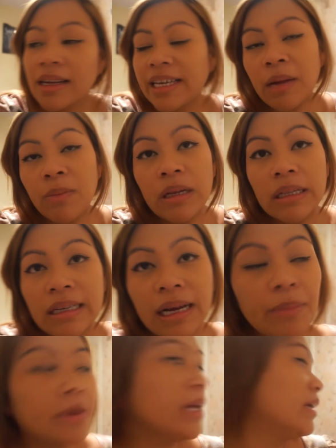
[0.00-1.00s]
Gabriel,
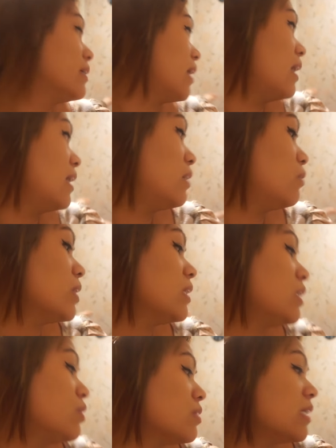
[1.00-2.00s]
come here, darling. What
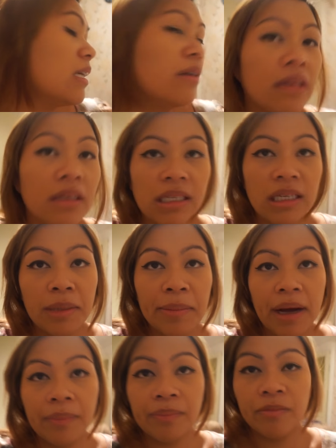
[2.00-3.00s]
did you see on the
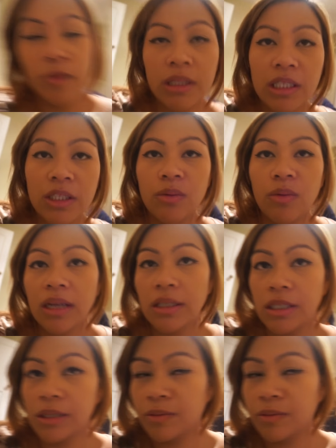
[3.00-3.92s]
cinema? What did you watch